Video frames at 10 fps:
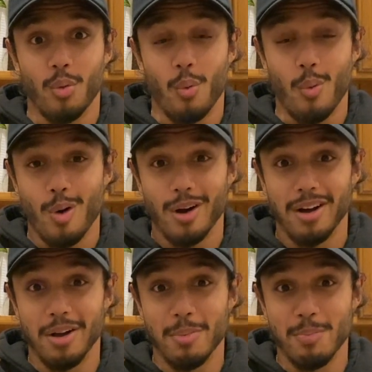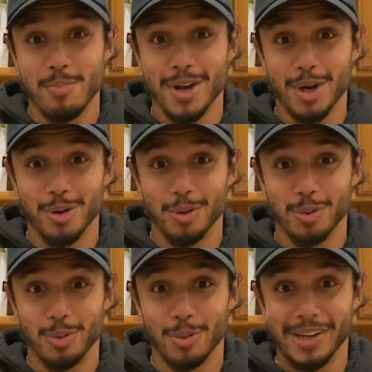what a meal
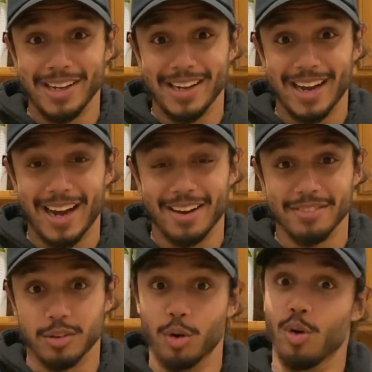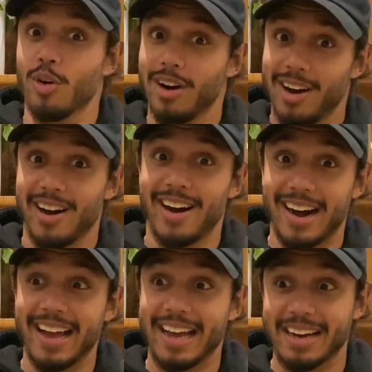we have, or
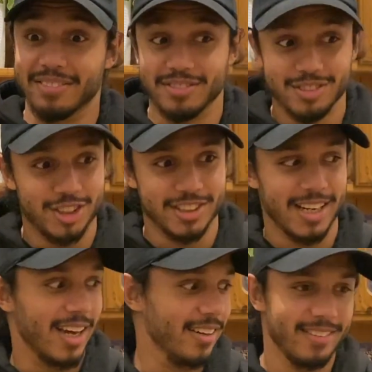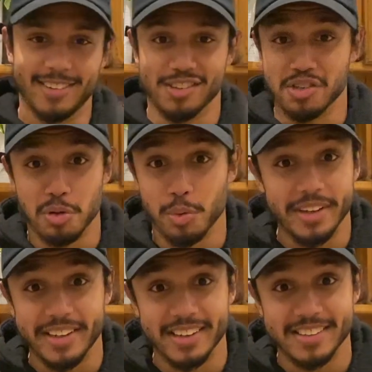I have just had. There's no
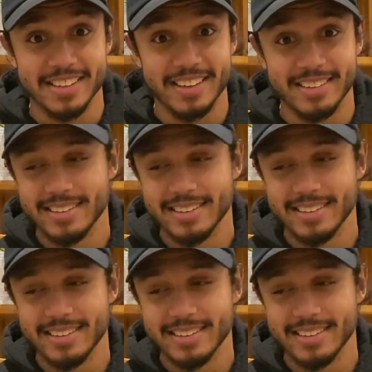we here today,